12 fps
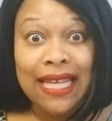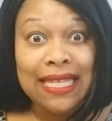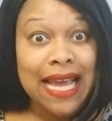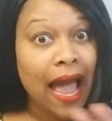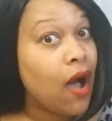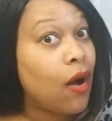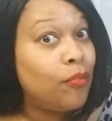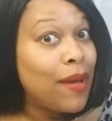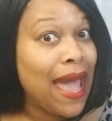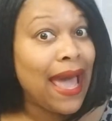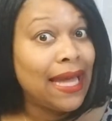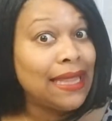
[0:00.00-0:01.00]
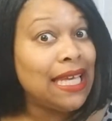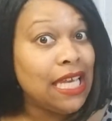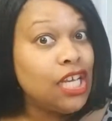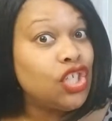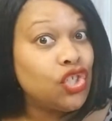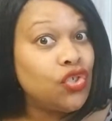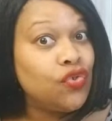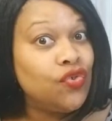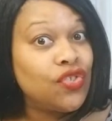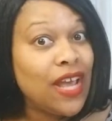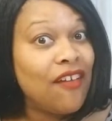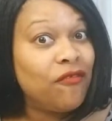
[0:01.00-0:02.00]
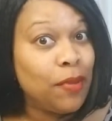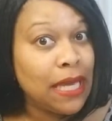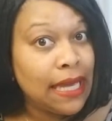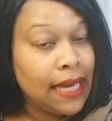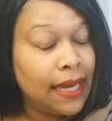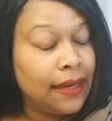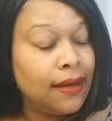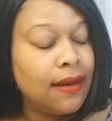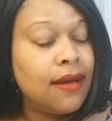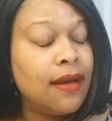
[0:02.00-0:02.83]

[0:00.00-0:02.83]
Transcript: That's how bad the issues have been.